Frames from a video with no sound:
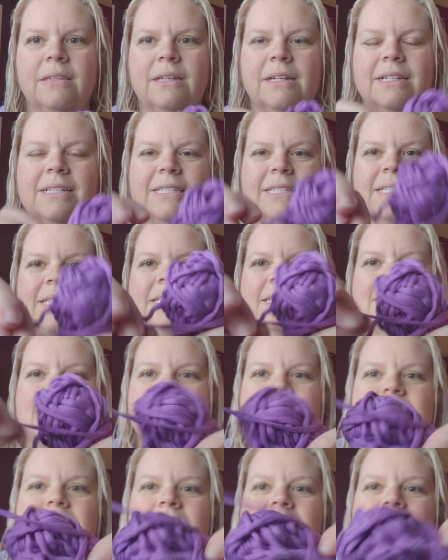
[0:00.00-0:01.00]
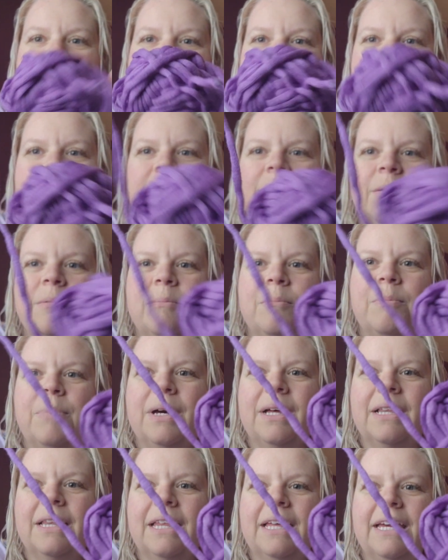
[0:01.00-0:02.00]
the consistency here,
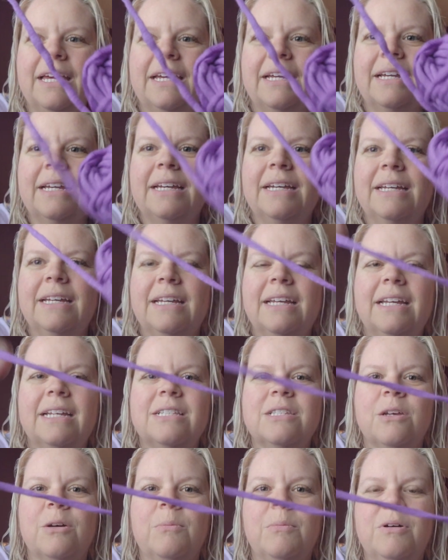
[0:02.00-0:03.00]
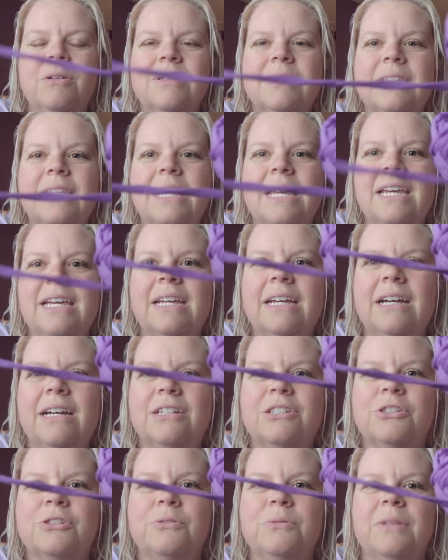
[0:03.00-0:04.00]
but like it's almost like
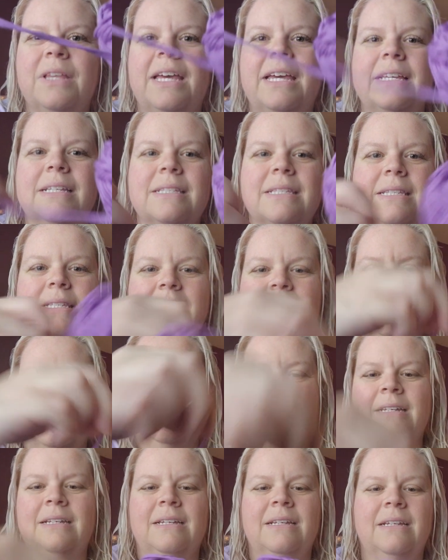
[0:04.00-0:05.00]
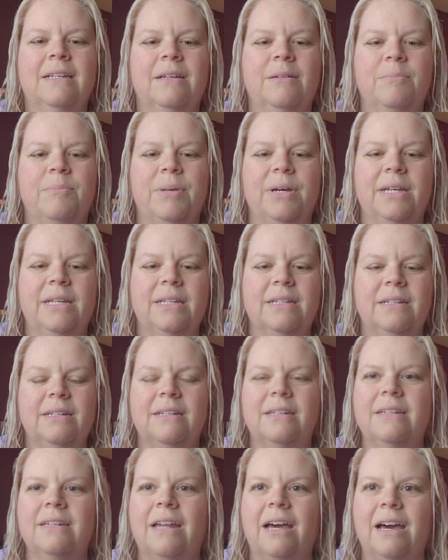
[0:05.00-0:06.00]
a shoelace, but
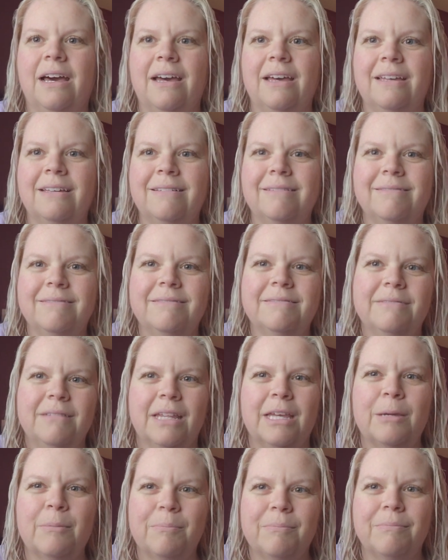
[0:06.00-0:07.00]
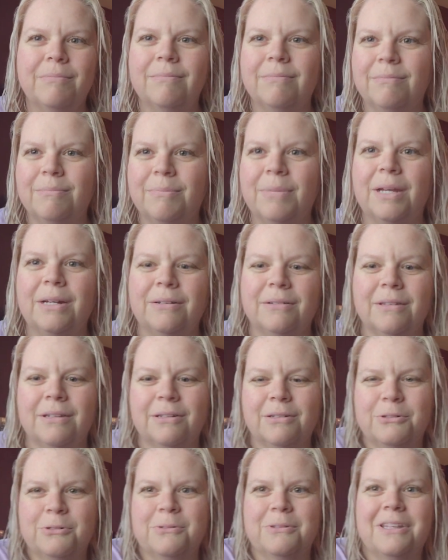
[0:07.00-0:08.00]
not like better
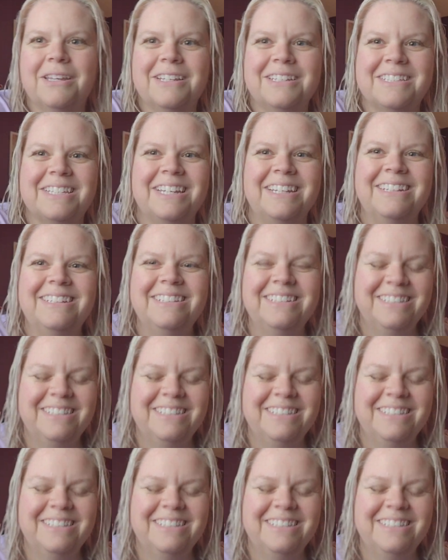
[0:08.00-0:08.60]
than a shoelace.